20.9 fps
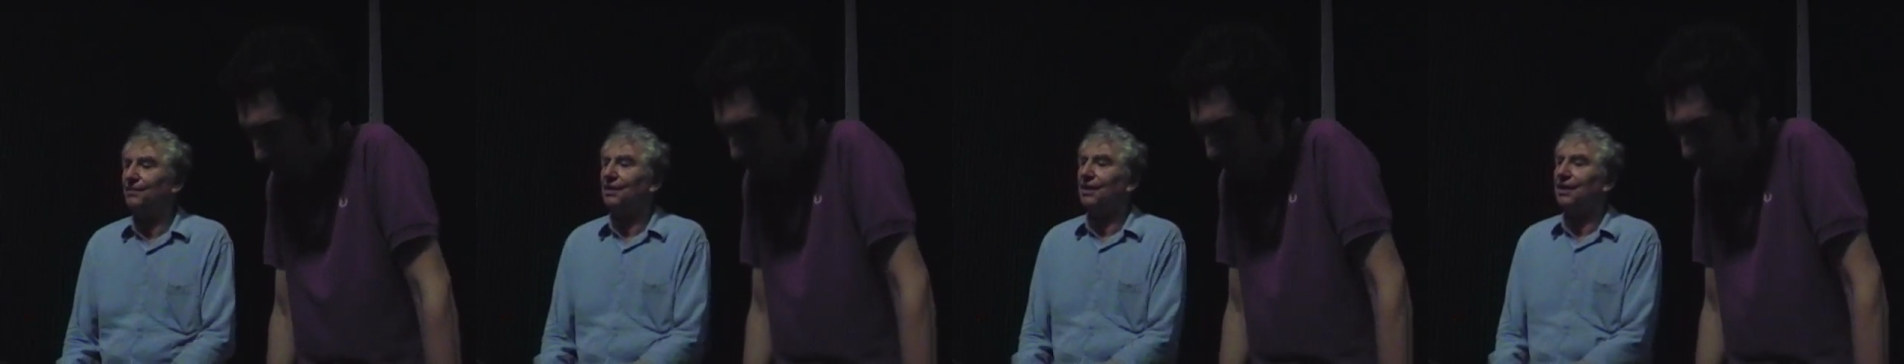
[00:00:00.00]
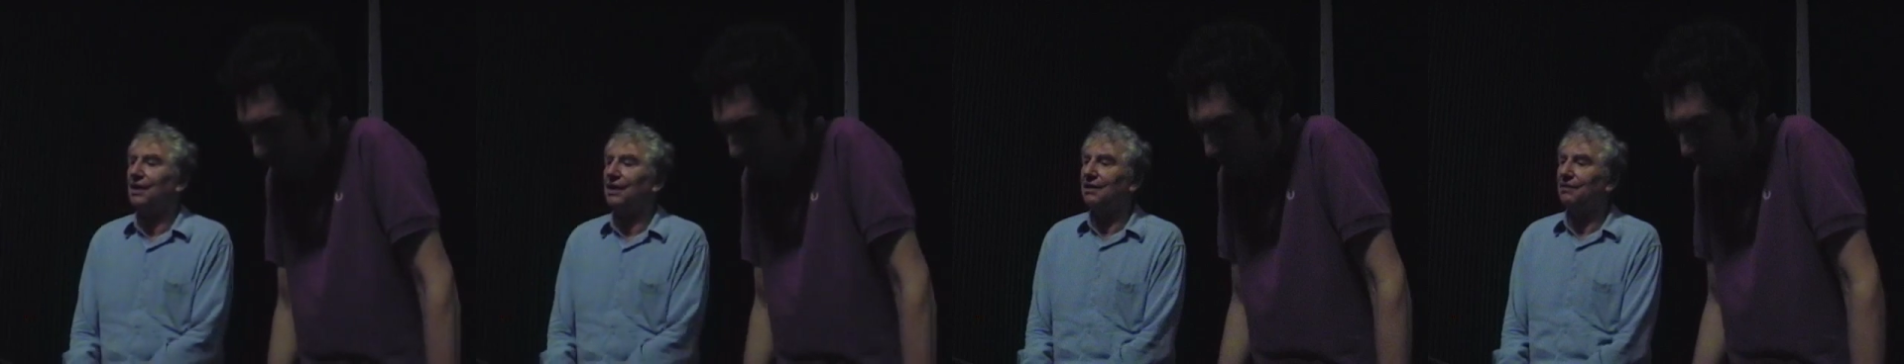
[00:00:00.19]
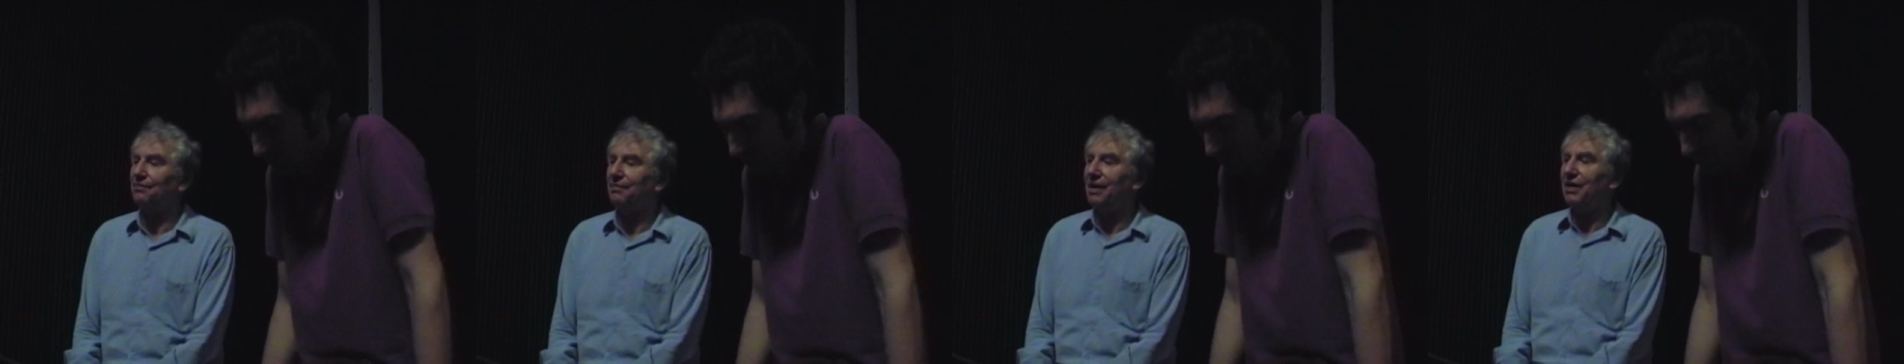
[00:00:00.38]

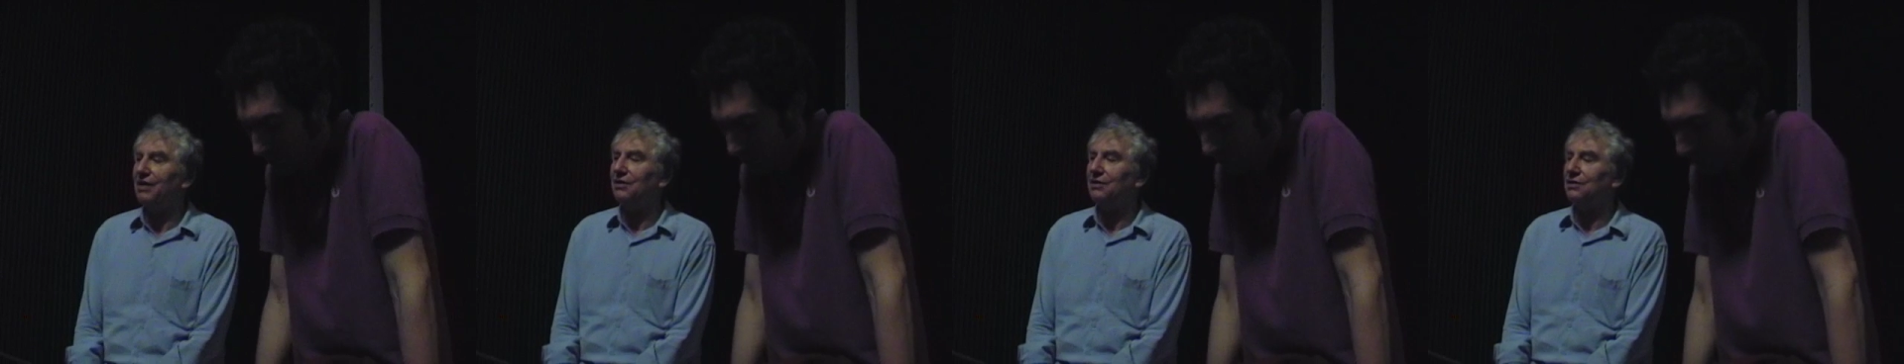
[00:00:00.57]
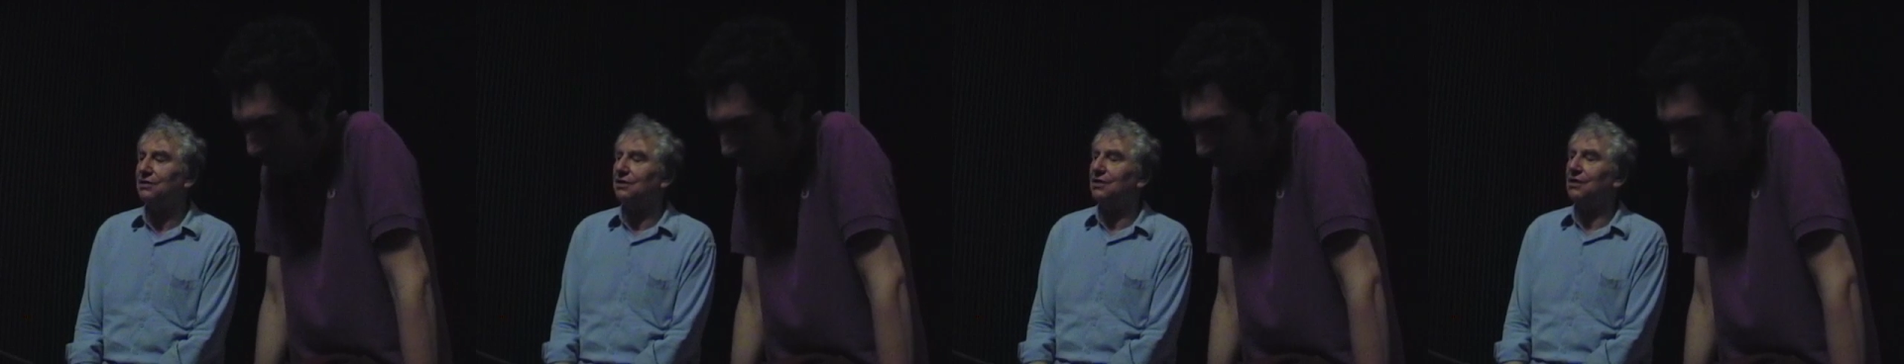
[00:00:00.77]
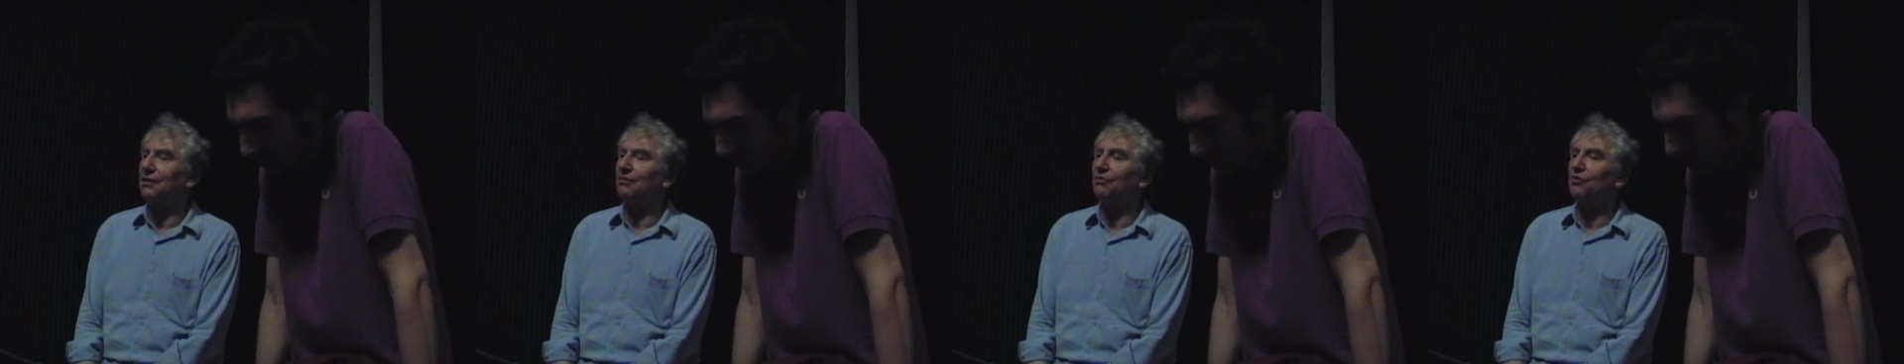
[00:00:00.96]
He had made
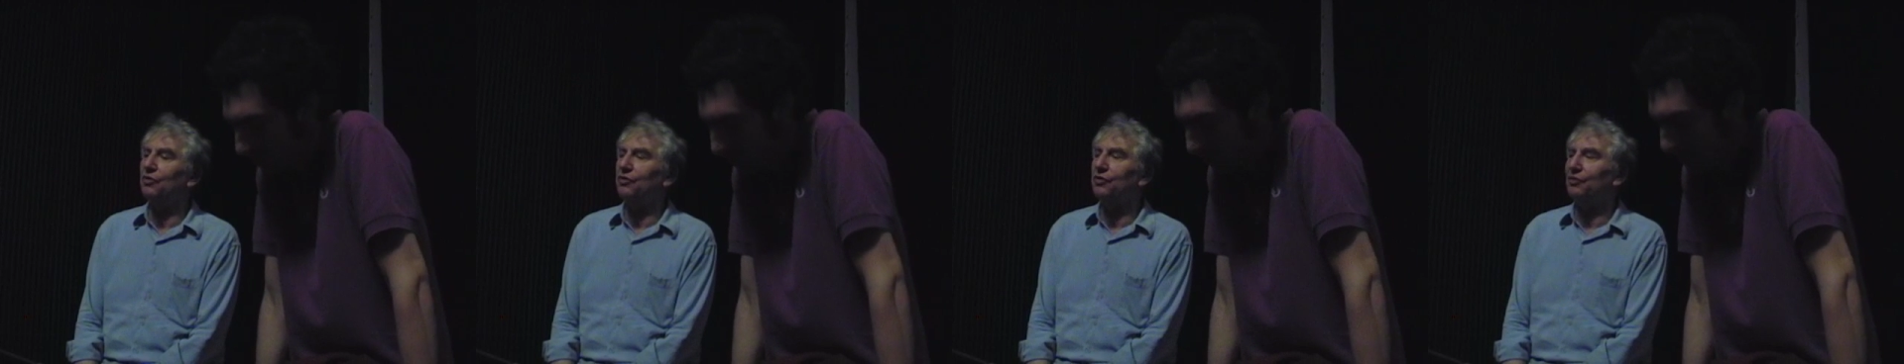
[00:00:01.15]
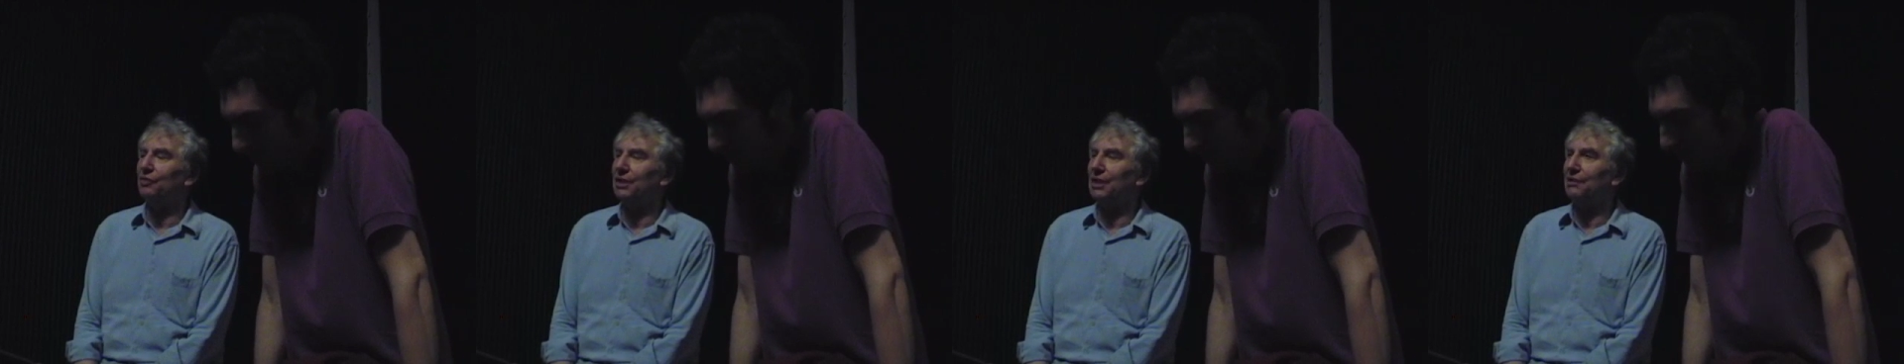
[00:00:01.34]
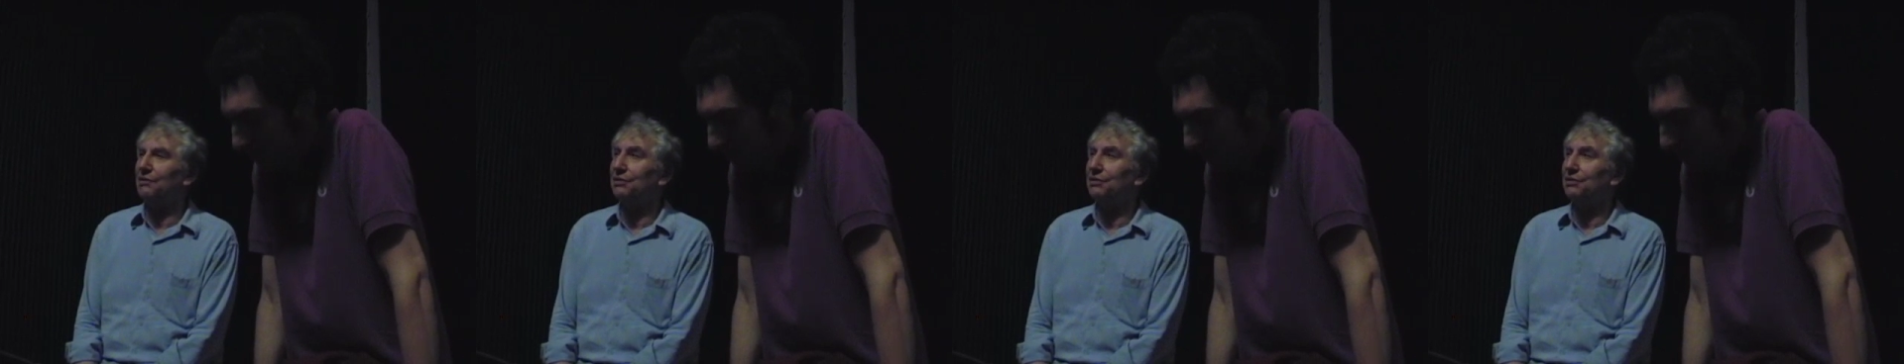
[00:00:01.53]
a movie when he